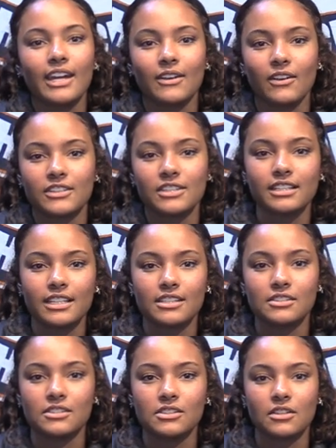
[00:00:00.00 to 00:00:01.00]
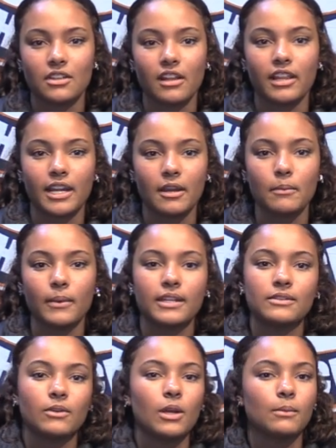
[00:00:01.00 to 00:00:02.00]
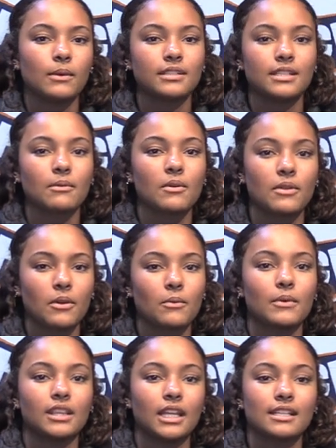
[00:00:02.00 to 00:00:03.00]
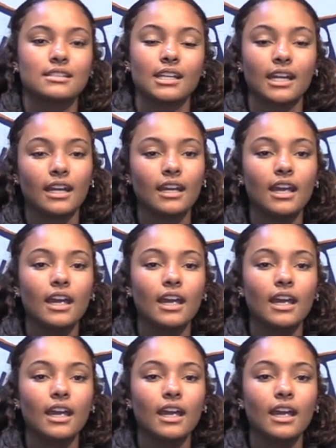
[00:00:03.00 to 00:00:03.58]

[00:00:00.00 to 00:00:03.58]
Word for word: Congratulations to the Lady Blaze volleyball team on their win last night.